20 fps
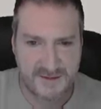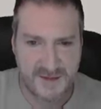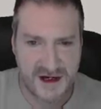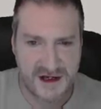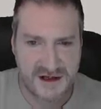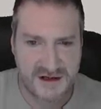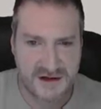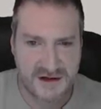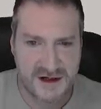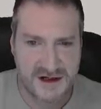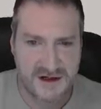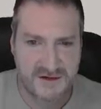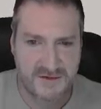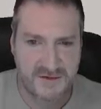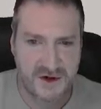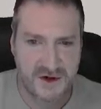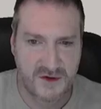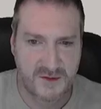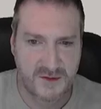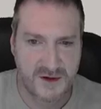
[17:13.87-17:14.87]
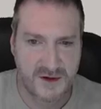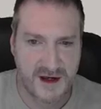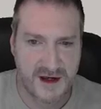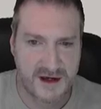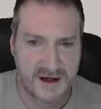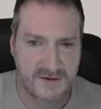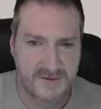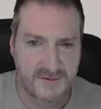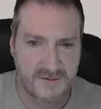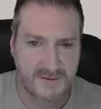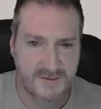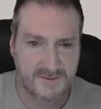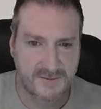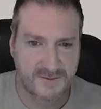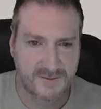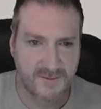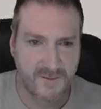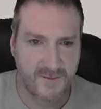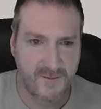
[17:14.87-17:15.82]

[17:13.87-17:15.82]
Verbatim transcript: SpeedTree to View plugin.